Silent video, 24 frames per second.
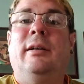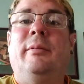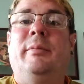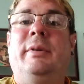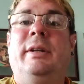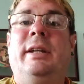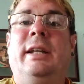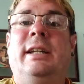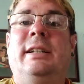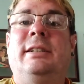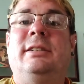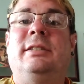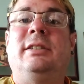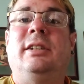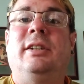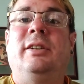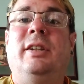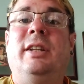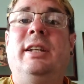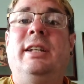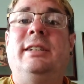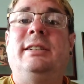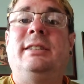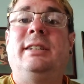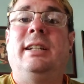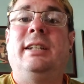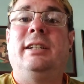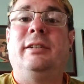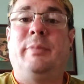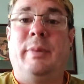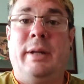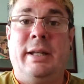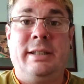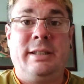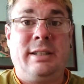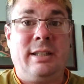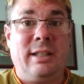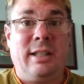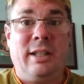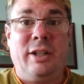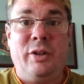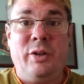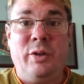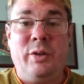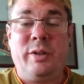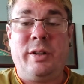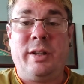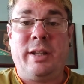But yes, so this is basically
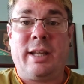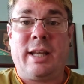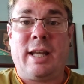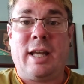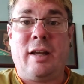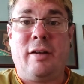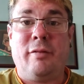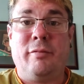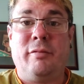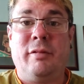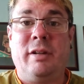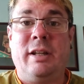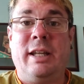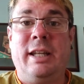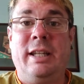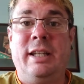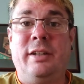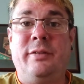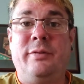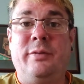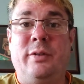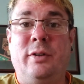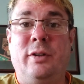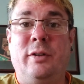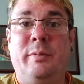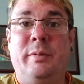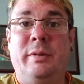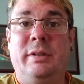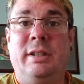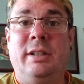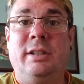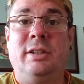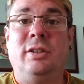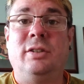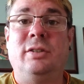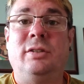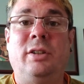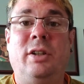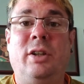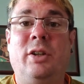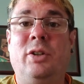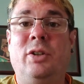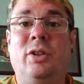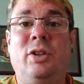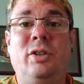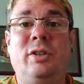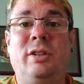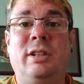using the camera in its folded position, so you
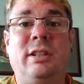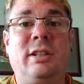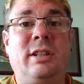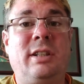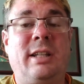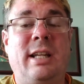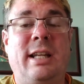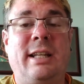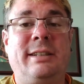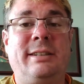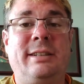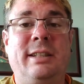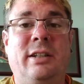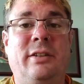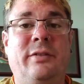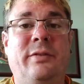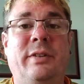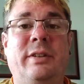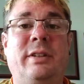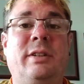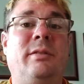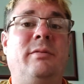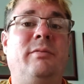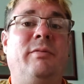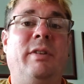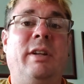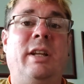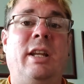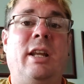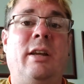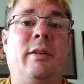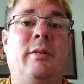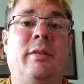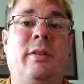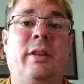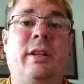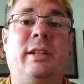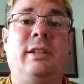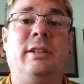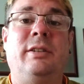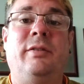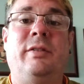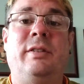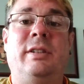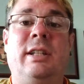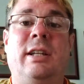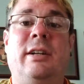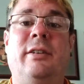could use this to take selfies and video and things of
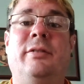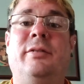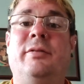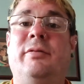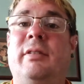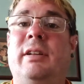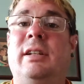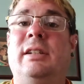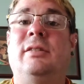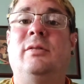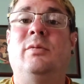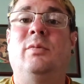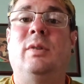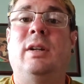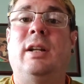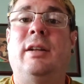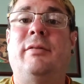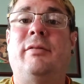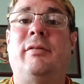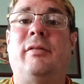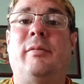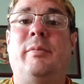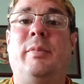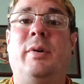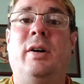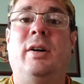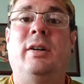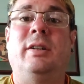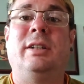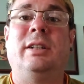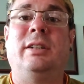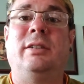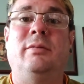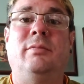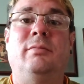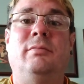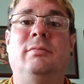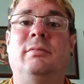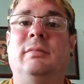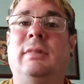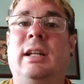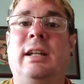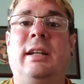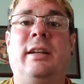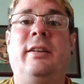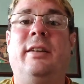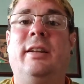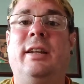yourselves, friends, and whatever at parties and
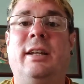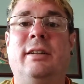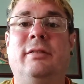anything